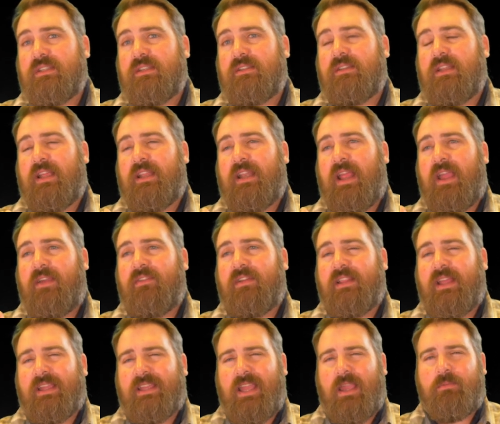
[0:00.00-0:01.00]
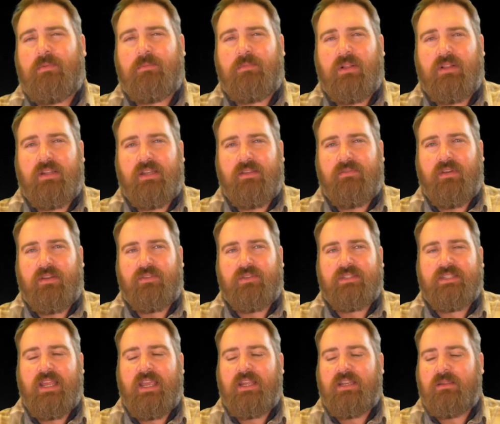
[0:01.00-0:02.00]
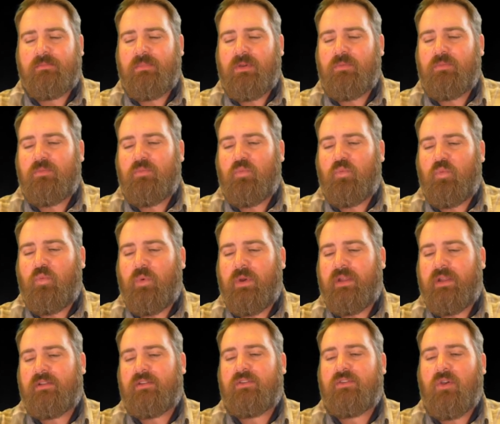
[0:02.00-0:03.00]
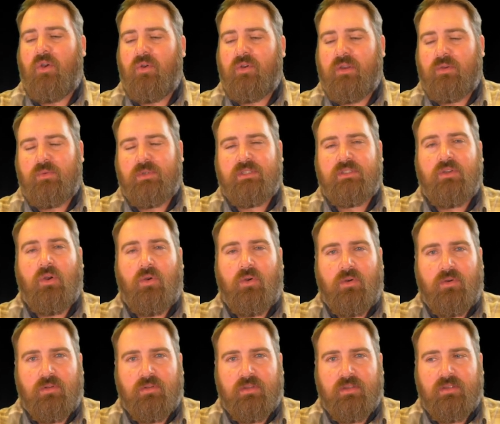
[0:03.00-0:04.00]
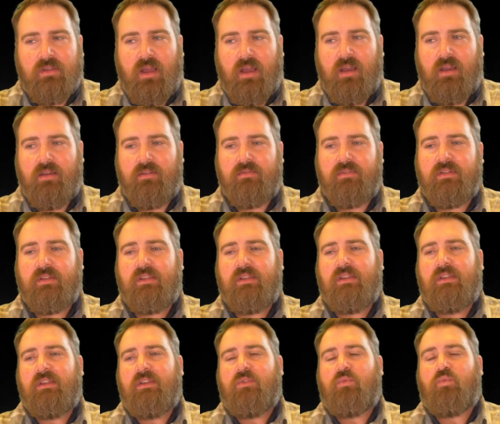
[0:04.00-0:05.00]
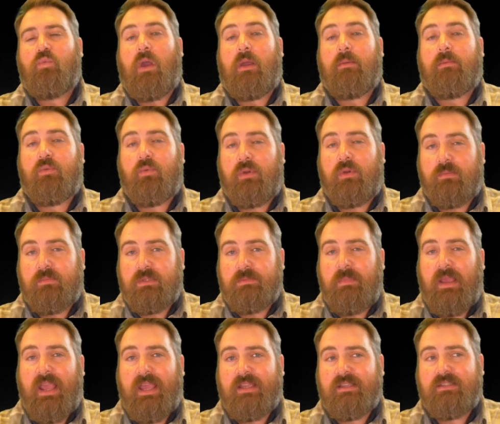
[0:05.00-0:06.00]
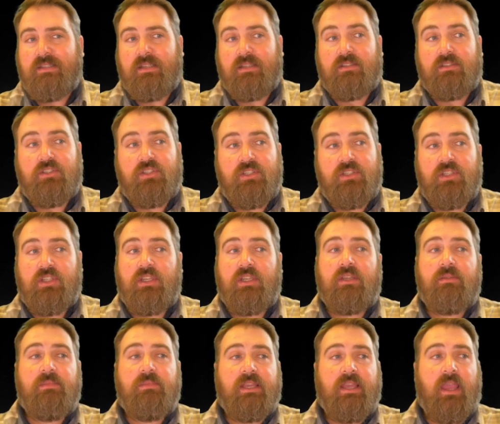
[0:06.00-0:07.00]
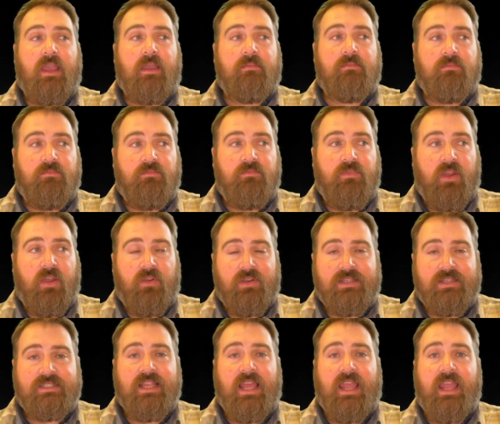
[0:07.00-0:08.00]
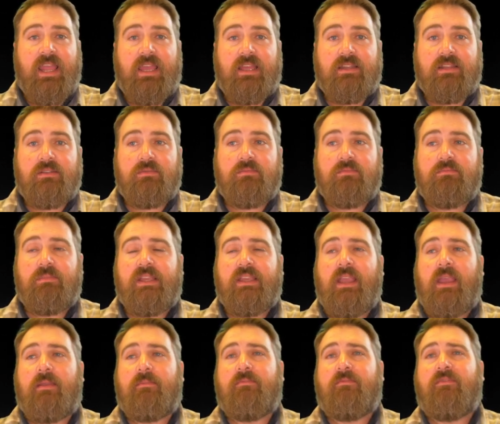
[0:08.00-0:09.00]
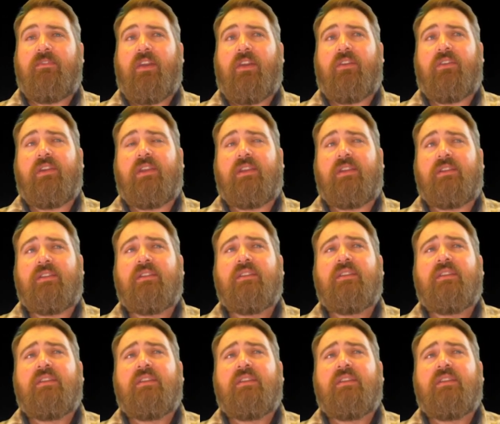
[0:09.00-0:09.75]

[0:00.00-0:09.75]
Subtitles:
and having that capability of understanding. But when Koko was told of Robin Williams passing, she became very sad and became very